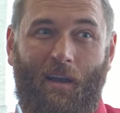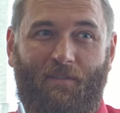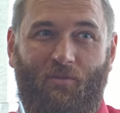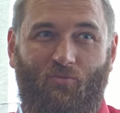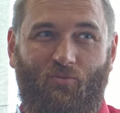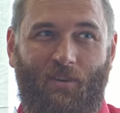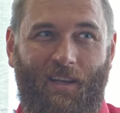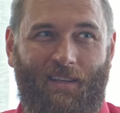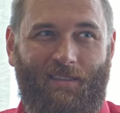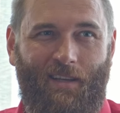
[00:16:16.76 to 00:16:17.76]
if you
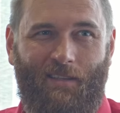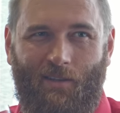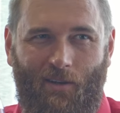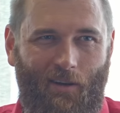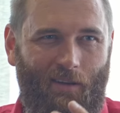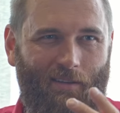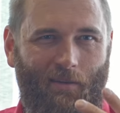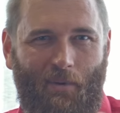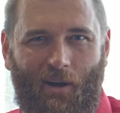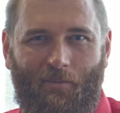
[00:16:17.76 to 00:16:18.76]
really set your
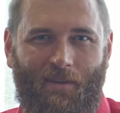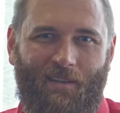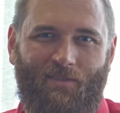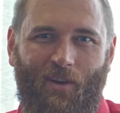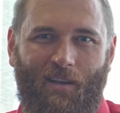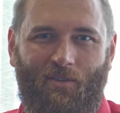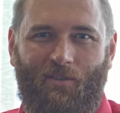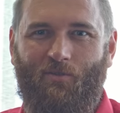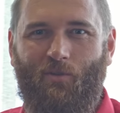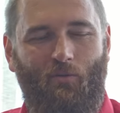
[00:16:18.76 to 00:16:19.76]
your parameters right, you
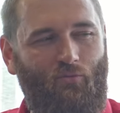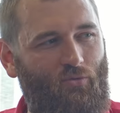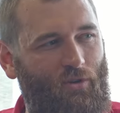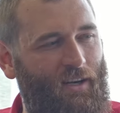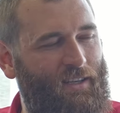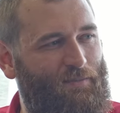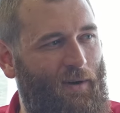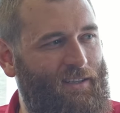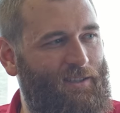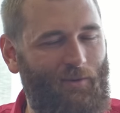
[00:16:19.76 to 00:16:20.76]
can do a really
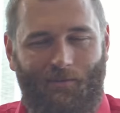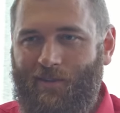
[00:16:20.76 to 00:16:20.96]
spicy one.